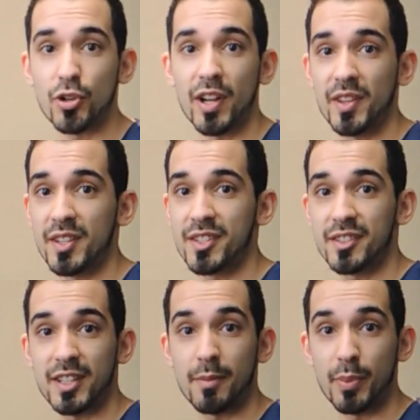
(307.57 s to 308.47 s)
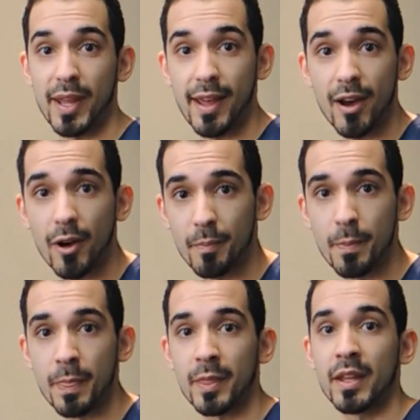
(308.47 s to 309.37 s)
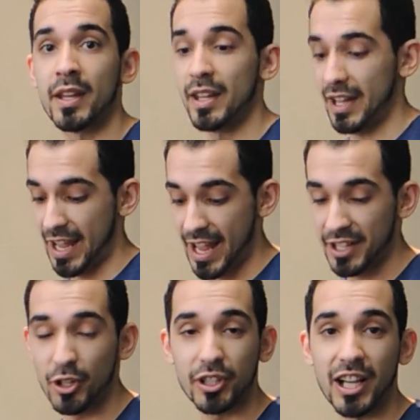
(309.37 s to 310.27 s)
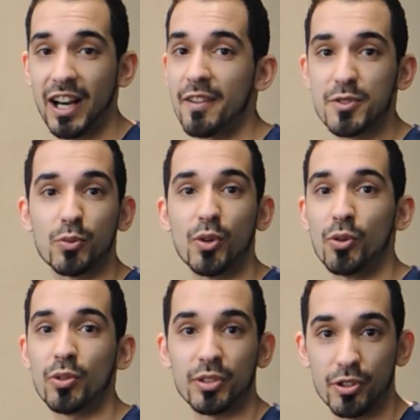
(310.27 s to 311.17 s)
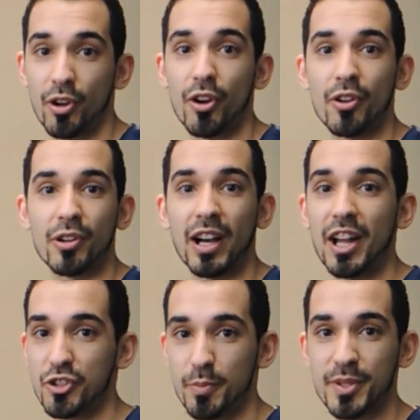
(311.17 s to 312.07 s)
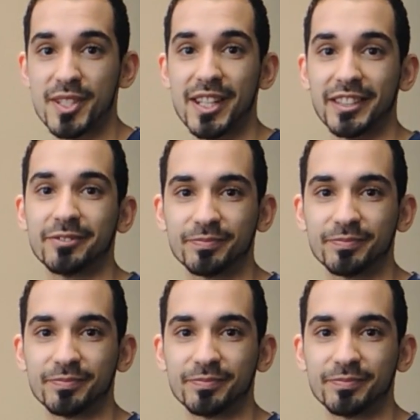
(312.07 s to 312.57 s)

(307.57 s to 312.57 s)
try this tip out and your calves will grow 100%.